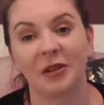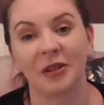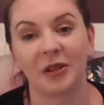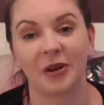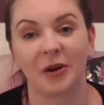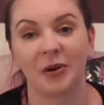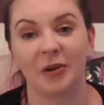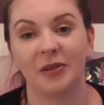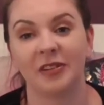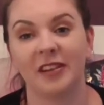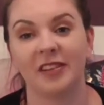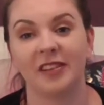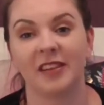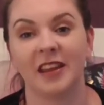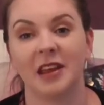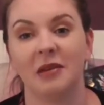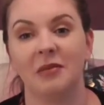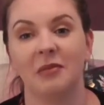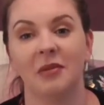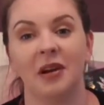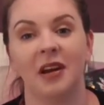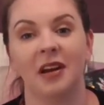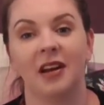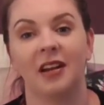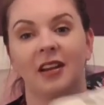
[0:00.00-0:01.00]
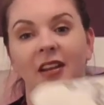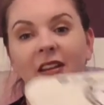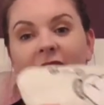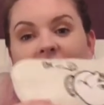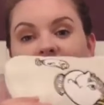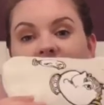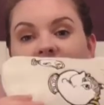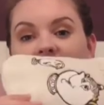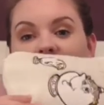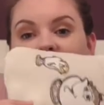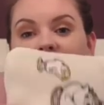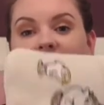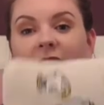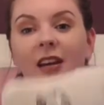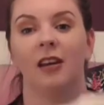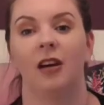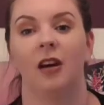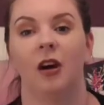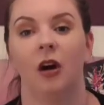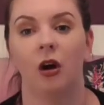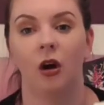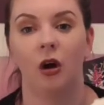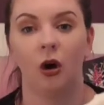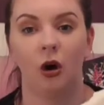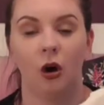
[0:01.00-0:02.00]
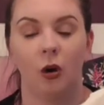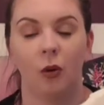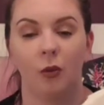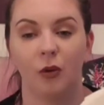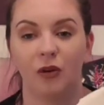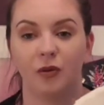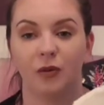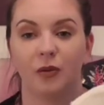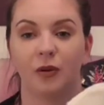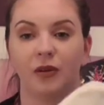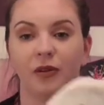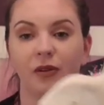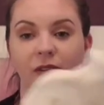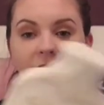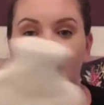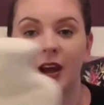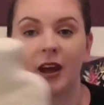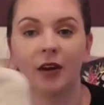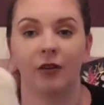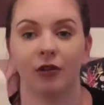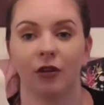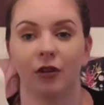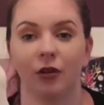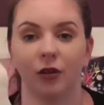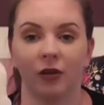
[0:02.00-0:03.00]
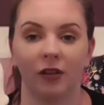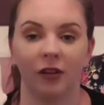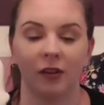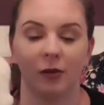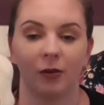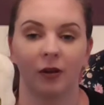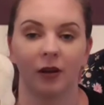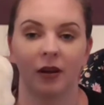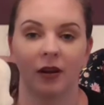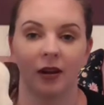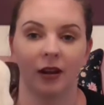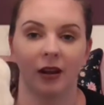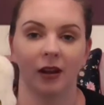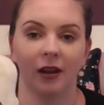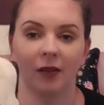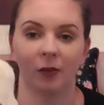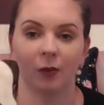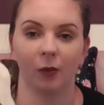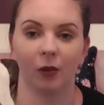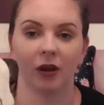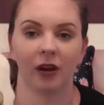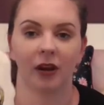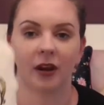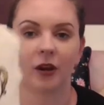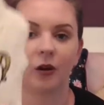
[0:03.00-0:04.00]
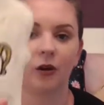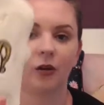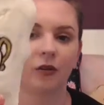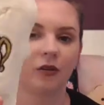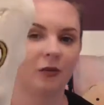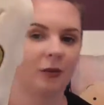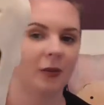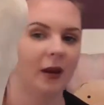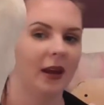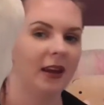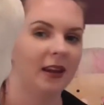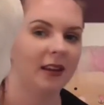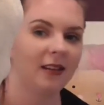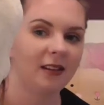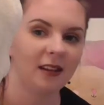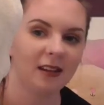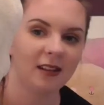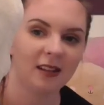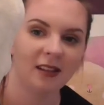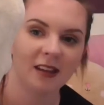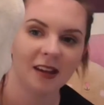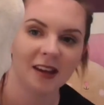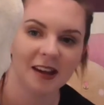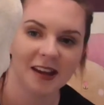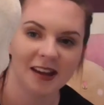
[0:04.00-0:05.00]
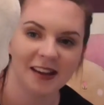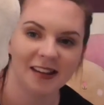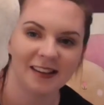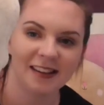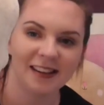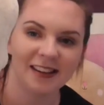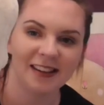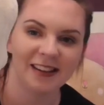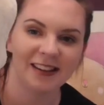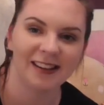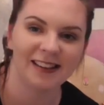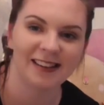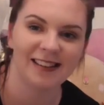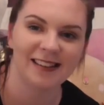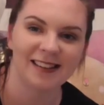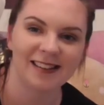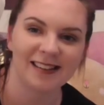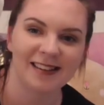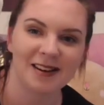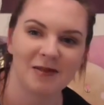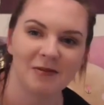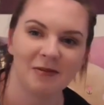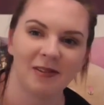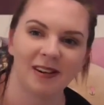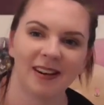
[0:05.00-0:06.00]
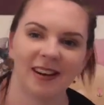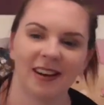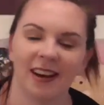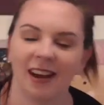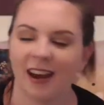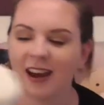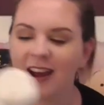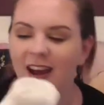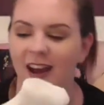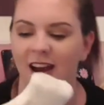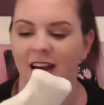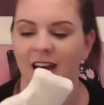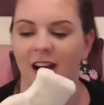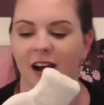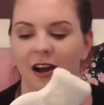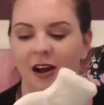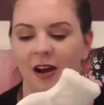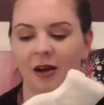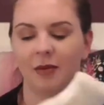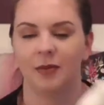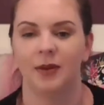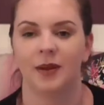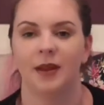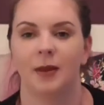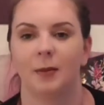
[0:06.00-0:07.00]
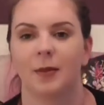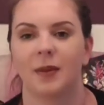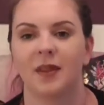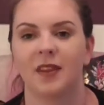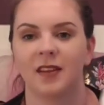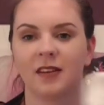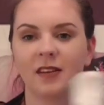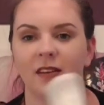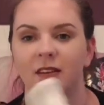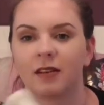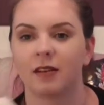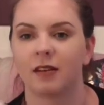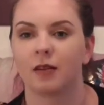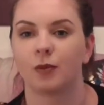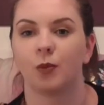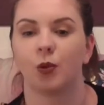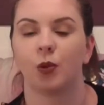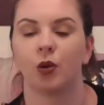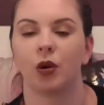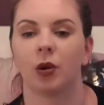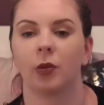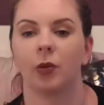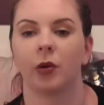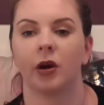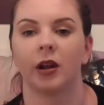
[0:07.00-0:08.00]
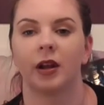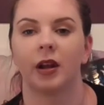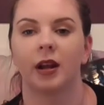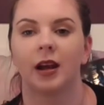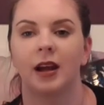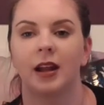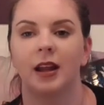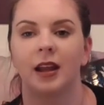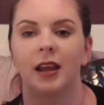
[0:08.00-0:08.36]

on the cozy theme, another thing, hot water bottles. I have two. This one is one I got for my 18th. It's a little Disney one. But this is a smaller one. I